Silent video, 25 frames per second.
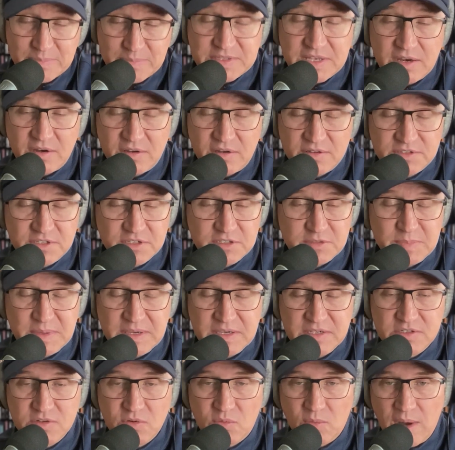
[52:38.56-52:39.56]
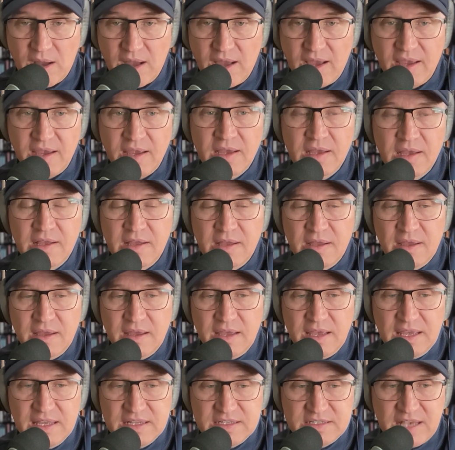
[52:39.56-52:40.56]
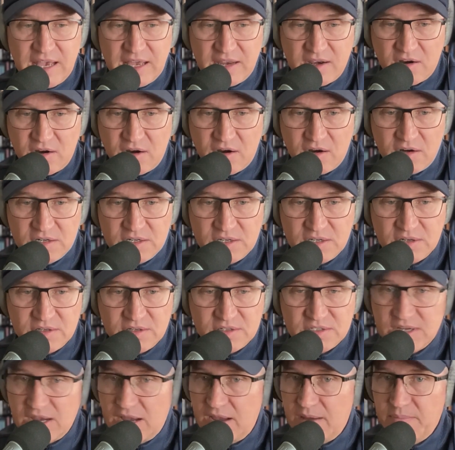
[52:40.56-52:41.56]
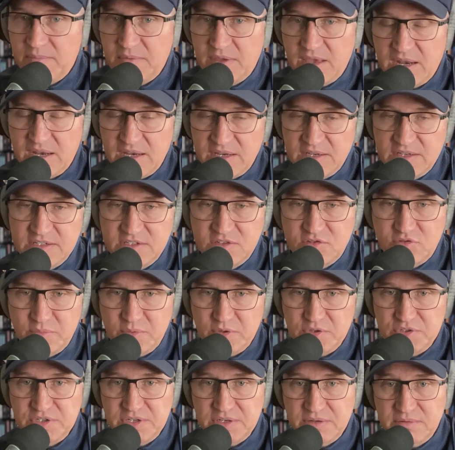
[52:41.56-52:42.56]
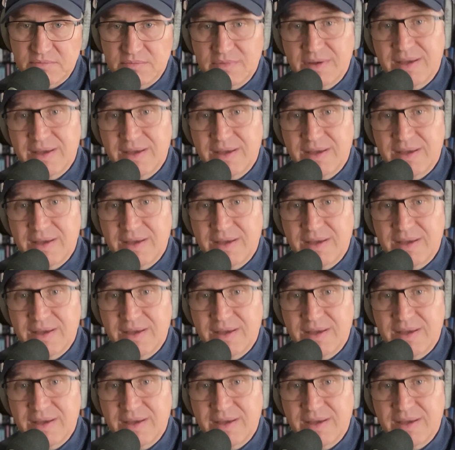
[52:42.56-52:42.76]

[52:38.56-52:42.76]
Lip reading: that also speaks to why it's had a harder time getting distribution